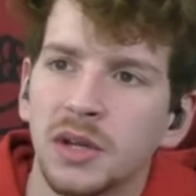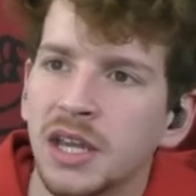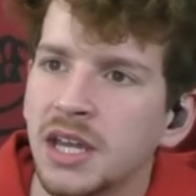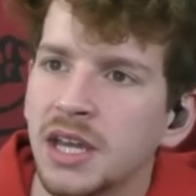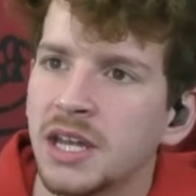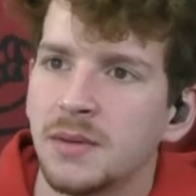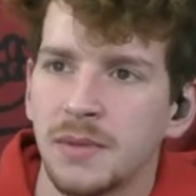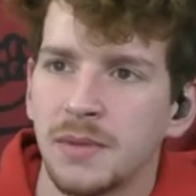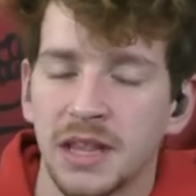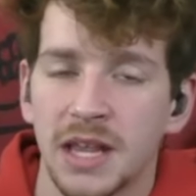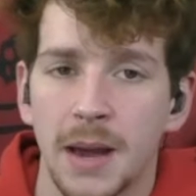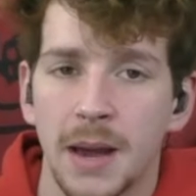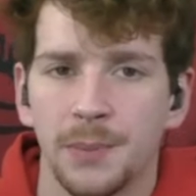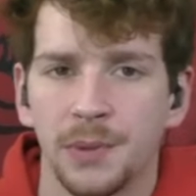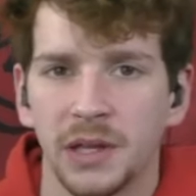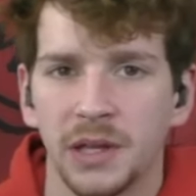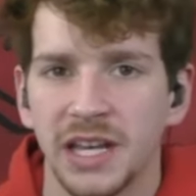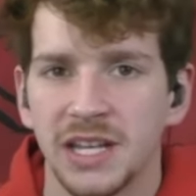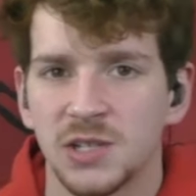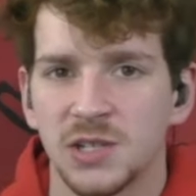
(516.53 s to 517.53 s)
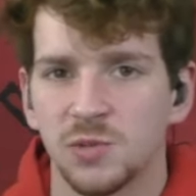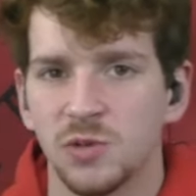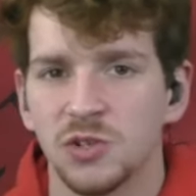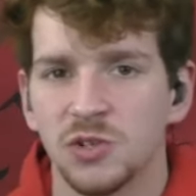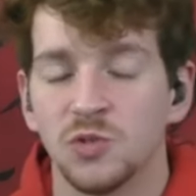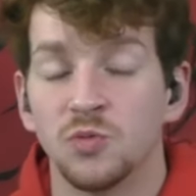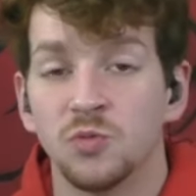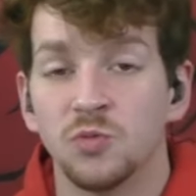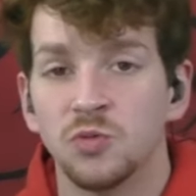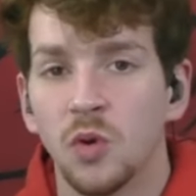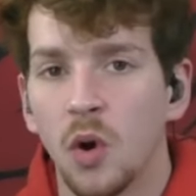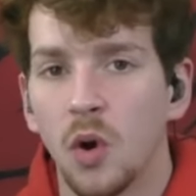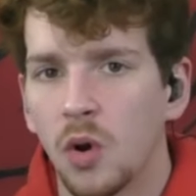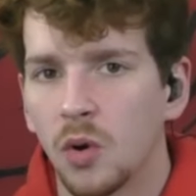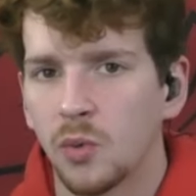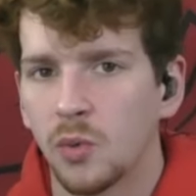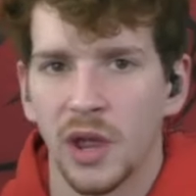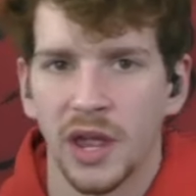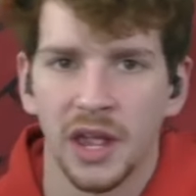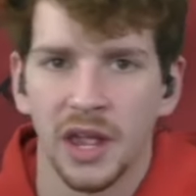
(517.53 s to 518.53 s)
kidding me? That place was
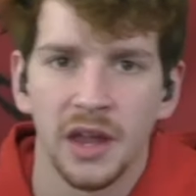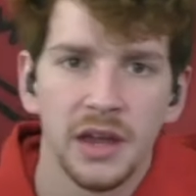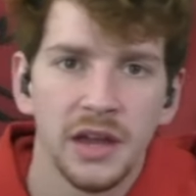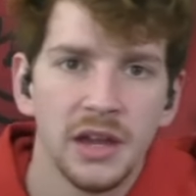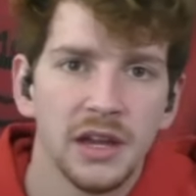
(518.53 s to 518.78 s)
roaring.